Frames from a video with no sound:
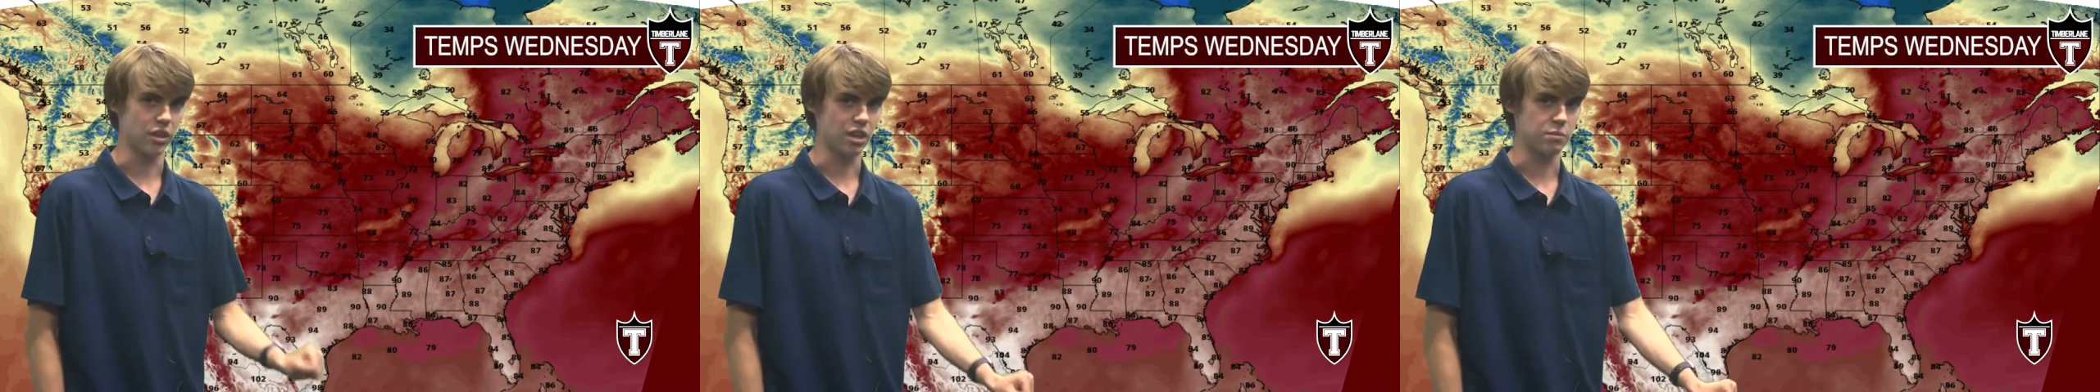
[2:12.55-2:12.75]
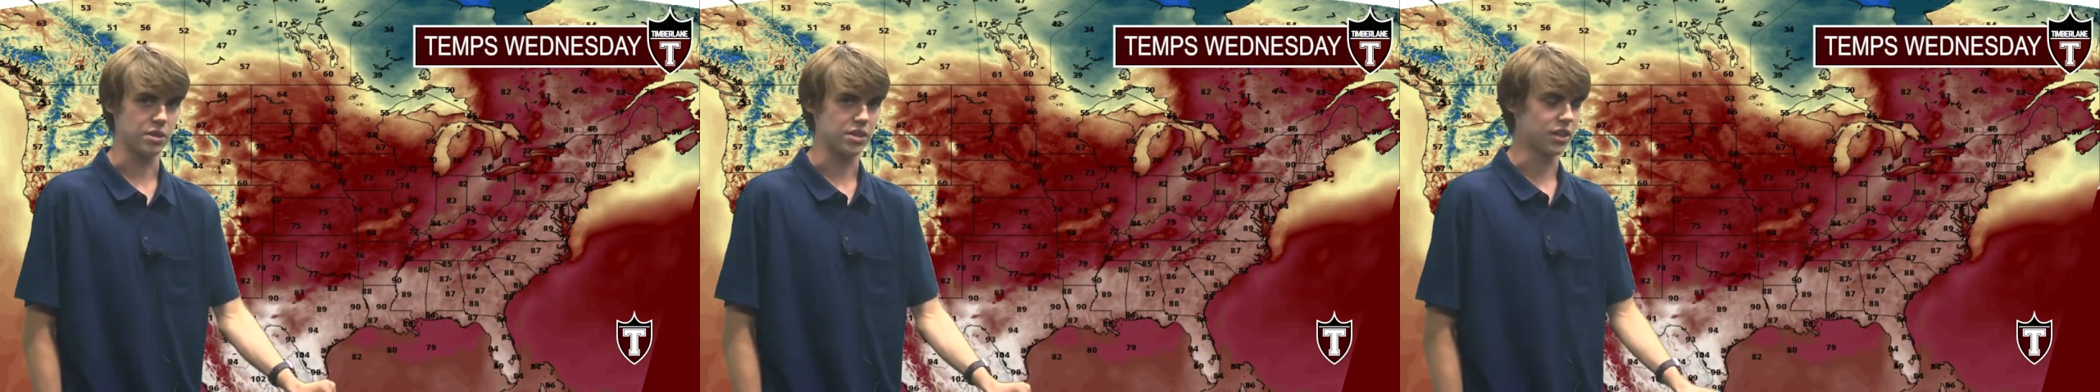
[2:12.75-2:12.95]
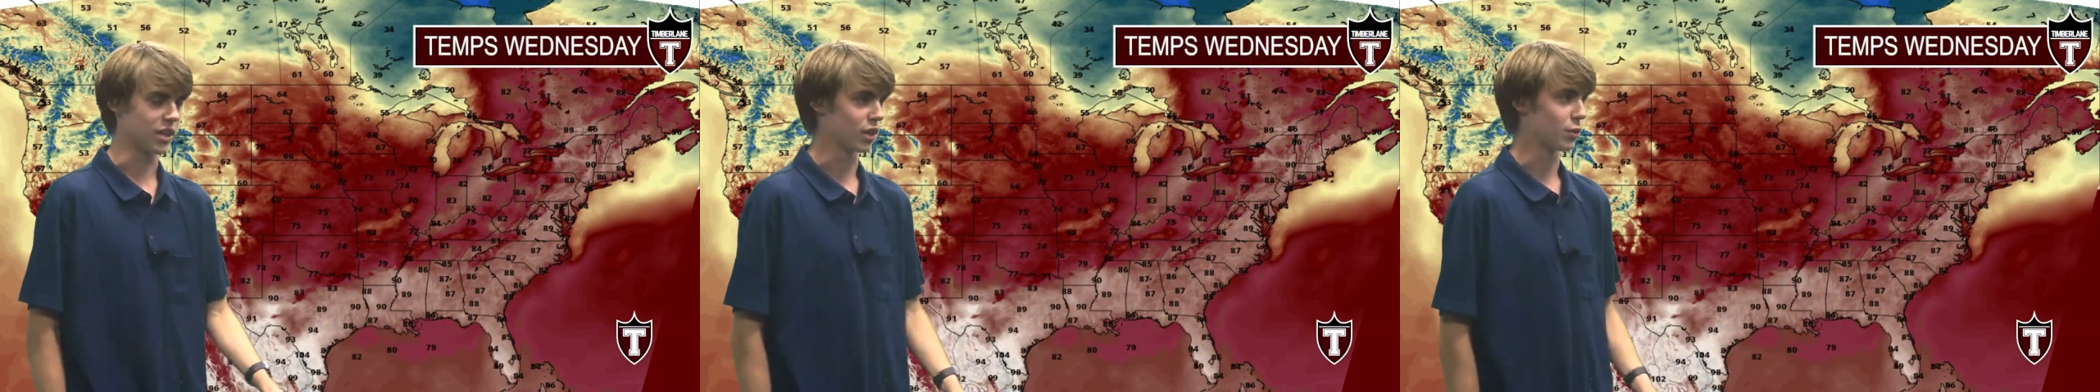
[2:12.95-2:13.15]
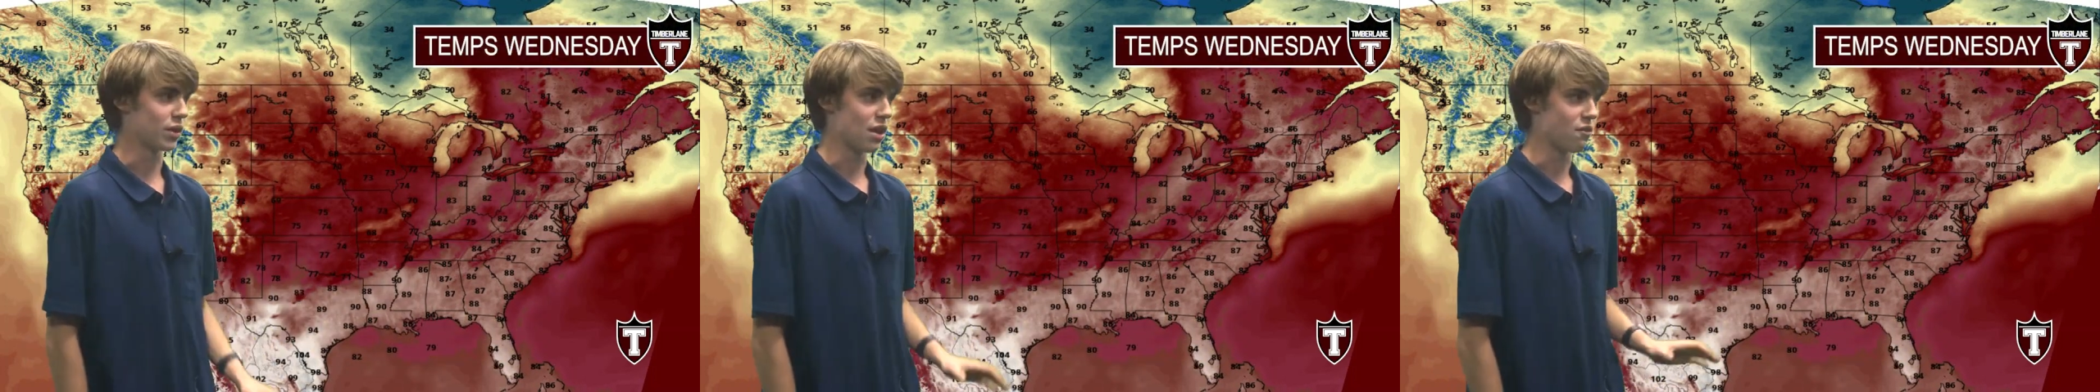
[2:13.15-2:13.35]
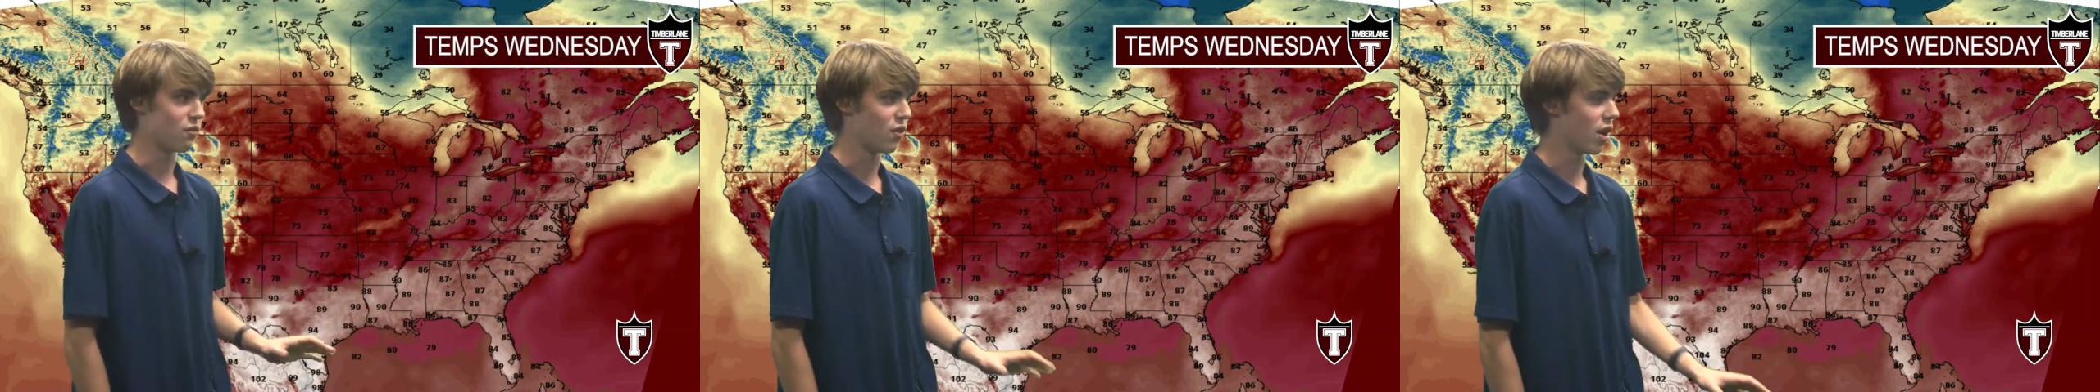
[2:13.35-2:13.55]
they've been dealing
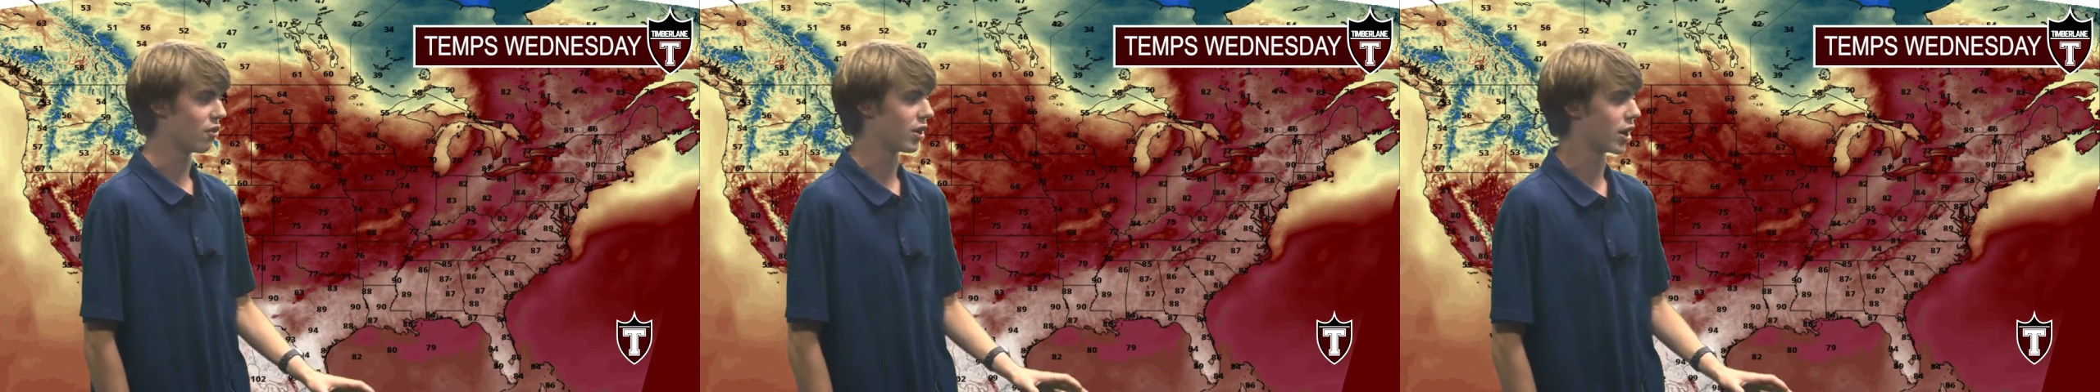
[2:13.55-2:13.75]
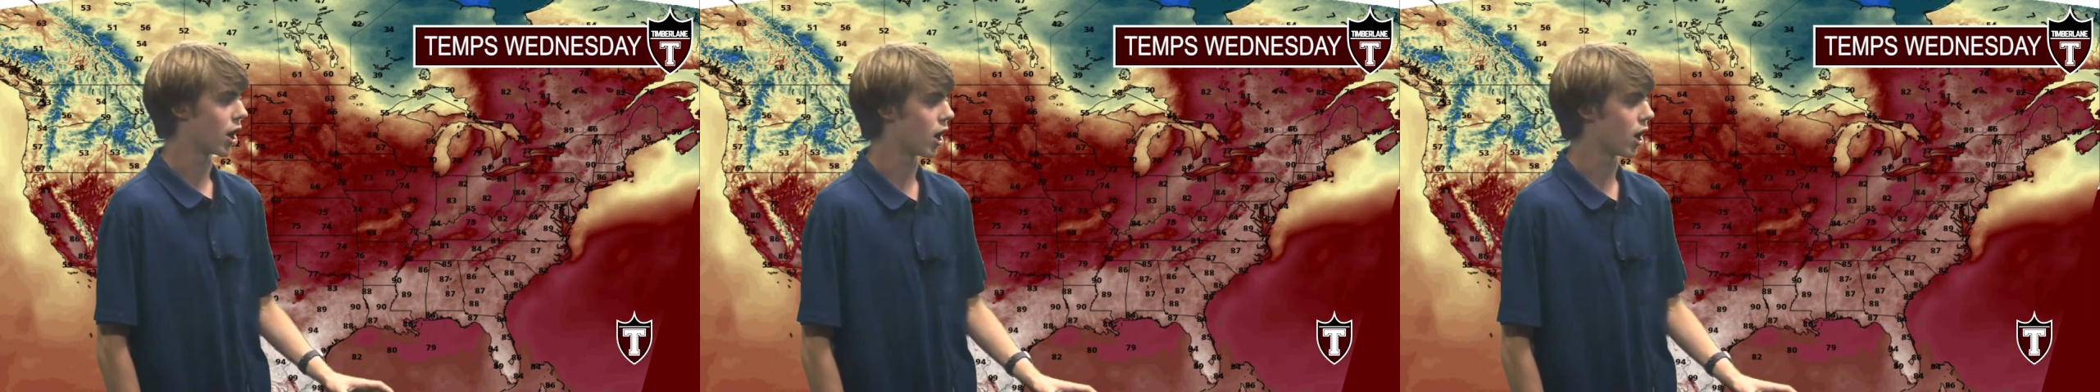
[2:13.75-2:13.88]
with a very